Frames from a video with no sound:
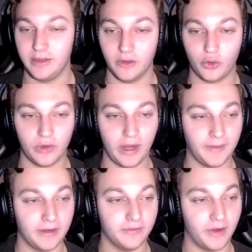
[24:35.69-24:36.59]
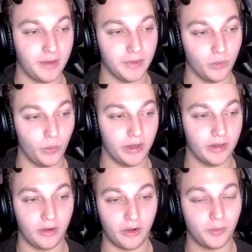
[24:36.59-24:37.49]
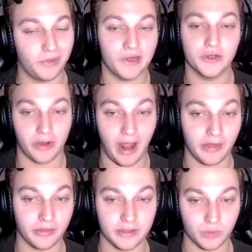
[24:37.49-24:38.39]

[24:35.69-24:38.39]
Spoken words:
create that environment where our players are athletes.